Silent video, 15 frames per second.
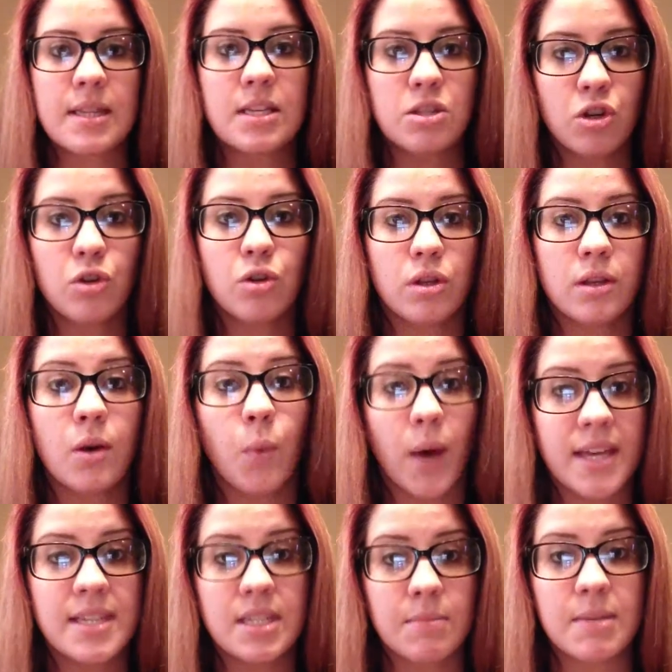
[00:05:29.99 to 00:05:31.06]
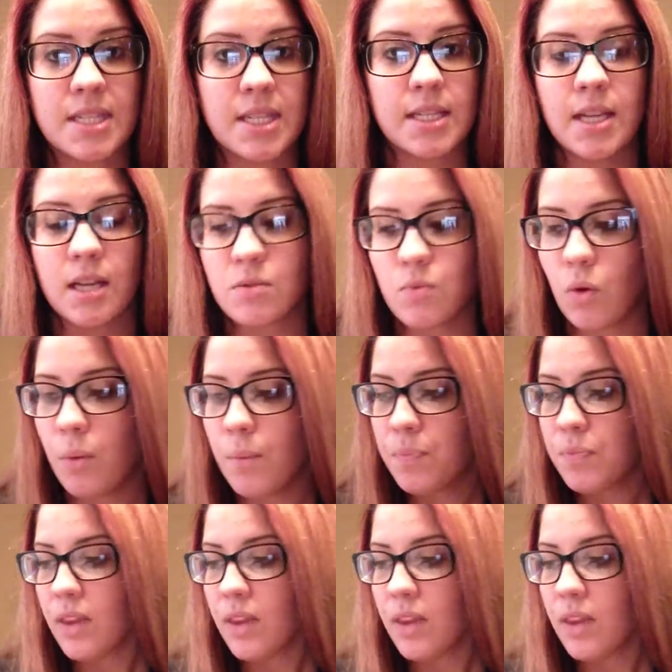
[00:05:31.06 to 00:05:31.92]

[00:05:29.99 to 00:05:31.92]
These are the ways to be successful.